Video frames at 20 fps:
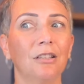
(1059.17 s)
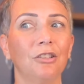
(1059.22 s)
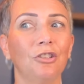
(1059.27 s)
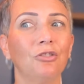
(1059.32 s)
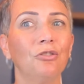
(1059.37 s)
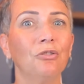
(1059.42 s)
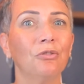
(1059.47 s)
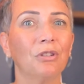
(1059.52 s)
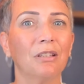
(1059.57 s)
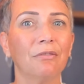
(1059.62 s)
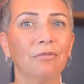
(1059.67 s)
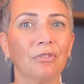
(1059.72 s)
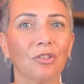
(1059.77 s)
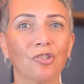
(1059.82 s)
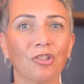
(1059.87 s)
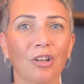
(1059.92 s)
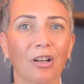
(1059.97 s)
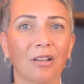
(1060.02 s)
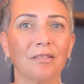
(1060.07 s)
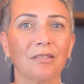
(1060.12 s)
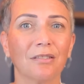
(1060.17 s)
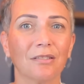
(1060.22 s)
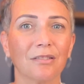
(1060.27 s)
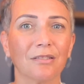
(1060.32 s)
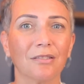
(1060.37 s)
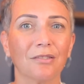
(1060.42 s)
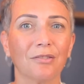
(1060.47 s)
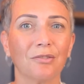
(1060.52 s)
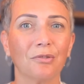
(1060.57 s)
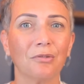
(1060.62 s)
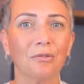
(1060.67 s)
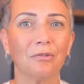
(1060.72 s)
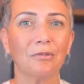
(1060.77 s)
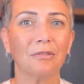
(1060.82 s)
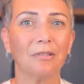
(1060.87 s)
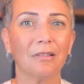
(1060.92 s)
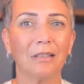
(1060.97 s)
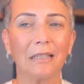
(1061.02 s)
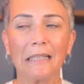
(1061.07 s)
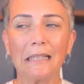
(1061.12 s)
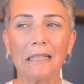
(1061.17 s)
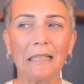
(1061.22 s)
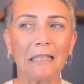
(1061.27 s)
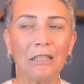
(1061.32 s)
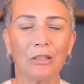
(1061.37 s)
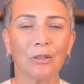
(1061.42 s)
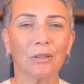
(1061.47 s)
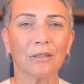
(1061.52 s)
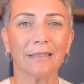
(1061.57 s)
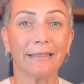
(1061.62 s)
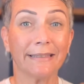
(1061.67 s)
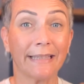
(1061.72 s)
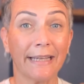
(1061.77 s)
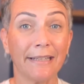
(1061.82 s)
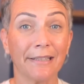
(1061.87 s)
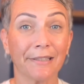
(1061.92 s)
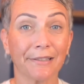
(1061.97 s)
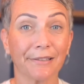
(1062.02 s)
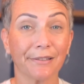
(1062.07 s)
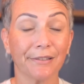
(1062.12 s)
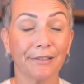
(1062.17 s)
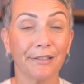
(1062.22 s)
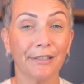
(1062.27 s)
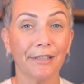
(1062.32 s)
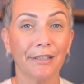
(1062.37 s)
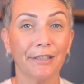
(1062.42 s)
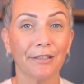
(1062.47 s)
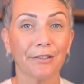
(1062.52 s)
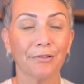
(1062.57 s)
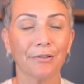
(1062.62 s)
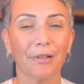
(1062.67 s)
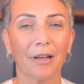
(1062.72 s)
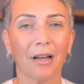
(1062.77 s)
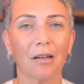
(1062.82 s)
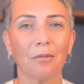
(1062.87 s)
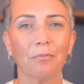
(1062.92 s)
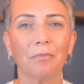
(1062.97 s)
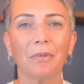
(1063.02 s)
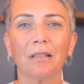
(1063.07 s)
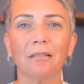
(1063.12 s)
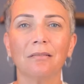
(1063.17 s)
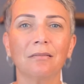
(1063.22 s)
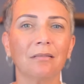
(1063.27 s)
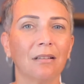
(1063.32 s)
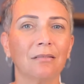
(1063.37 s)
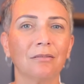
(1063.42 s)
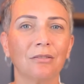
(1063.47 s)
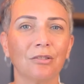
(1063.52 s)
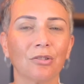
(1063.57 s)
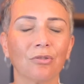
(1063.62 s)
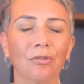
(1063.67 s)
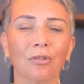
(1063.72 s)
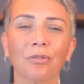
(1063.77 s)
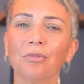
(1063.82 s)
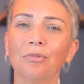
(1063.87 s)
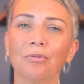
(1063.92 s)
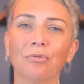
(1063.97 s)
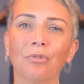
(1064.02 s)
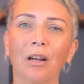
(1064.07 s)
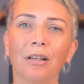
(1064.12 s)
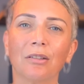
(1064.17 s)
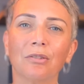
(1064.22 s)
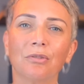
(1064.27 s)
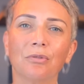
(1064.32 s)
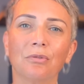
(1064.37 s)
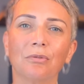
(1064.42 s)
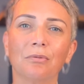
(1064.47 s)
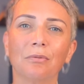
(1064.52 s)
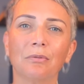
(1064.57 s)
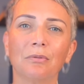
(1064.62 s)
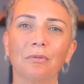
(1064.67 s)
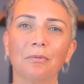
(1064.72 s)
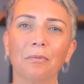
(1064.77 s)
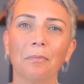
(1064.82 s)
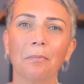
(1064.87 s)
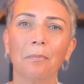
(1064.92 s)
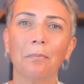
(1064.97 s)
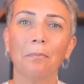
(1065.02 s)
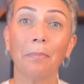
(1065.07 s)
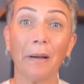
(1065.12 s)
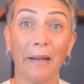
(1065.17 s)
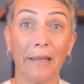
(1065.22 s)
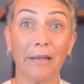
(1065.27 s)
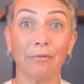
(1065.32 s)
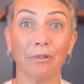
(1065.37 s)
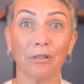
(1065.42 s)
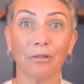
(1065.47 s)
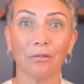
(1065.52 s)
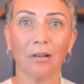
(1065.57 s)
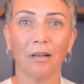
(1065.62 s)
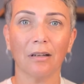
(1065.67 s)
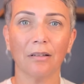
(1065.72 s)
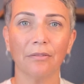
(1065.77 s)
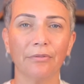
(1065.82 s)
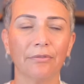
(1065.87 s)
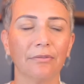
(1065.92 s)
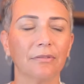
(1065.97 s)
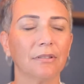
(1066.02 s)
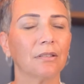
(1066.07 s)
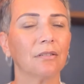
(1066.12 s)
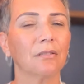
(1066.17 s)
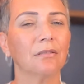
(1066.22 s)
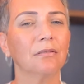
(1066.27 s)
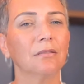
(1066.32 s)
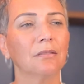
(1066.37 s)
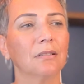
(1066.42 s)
you don't give a chance to any other taker to come and start to try to play with your life, and